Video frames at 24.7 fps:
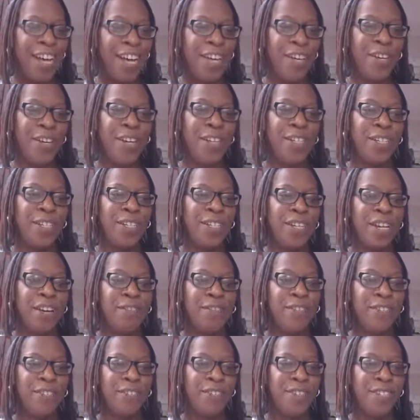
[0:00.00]
You need to
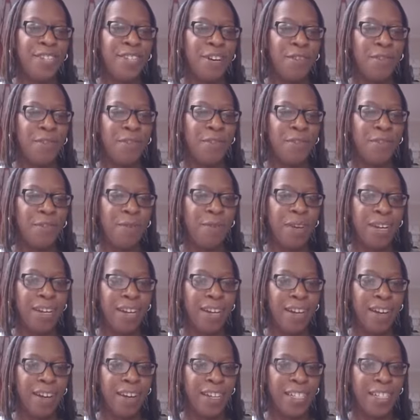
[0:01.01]
nourish yourself if you're
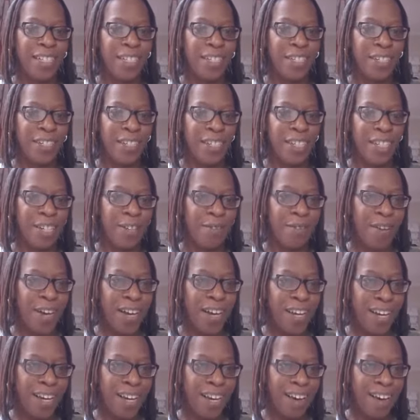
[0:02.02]
working hard to continue
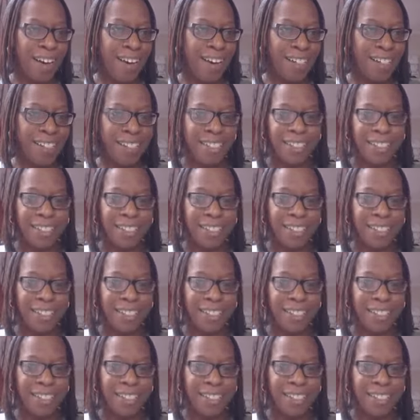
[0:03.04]
working hard.